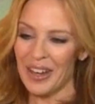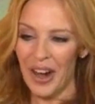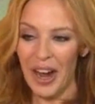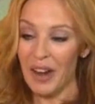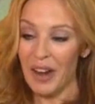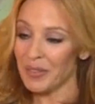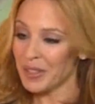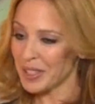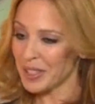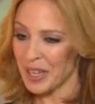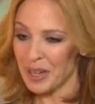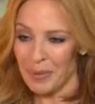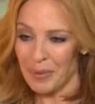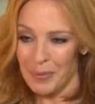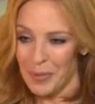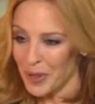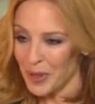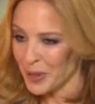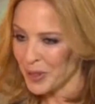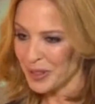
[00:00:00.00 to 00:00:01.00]
I have the same
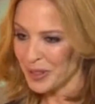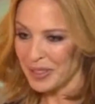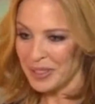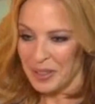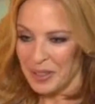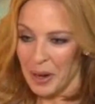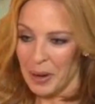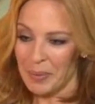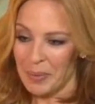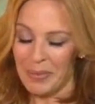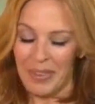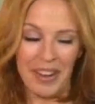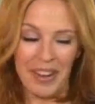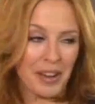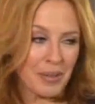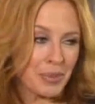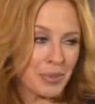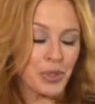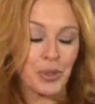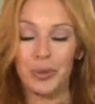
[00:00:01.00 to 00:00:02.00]
emotions. I'm,
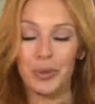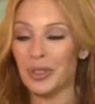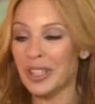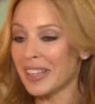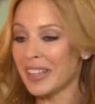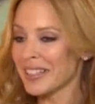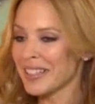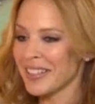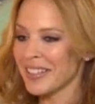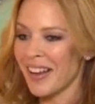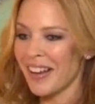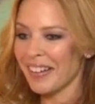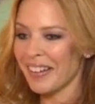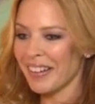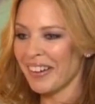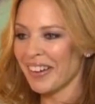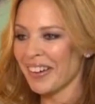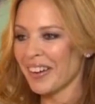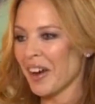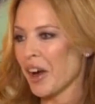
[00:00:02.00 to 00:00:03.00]
I'm truly
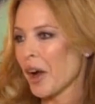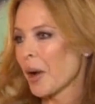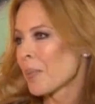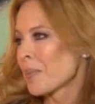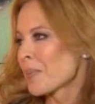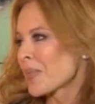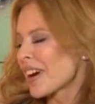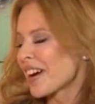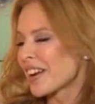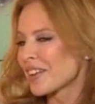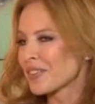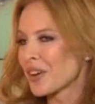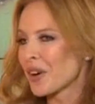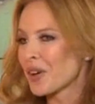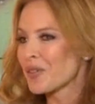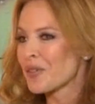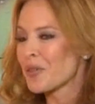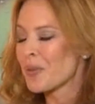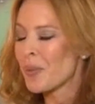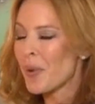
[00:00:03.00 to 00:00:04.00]
excited, I'm kind of
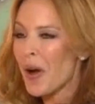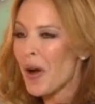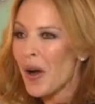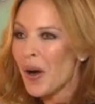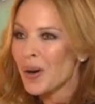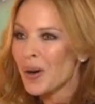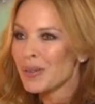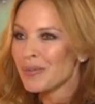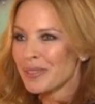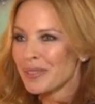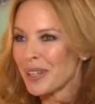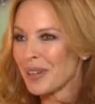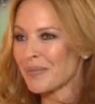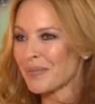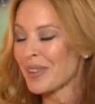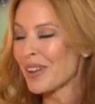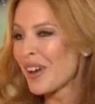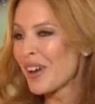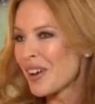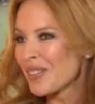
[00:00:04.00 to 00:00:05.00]
overwhelmed,
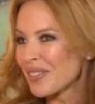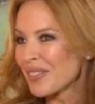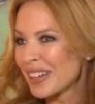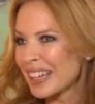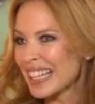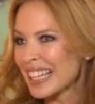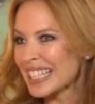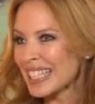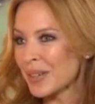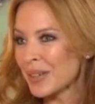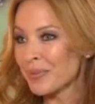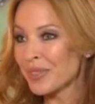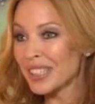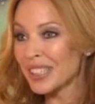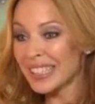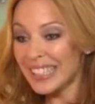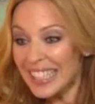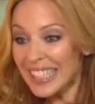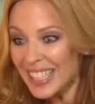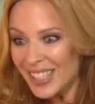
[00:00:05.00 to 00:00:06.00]
I'm nervous, I'm
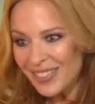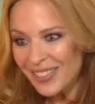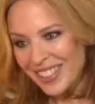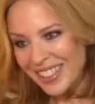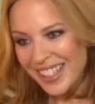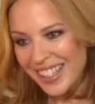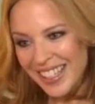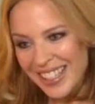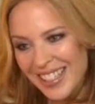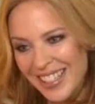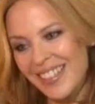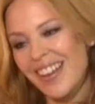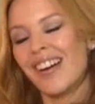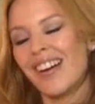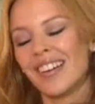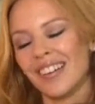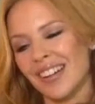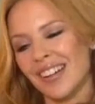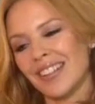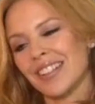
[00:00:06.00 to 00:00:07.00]
relieved that it's
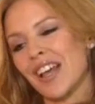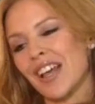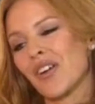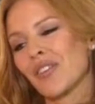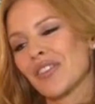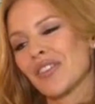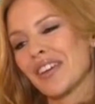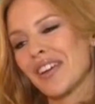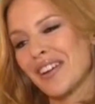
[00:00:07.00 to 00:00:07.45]
done and it's out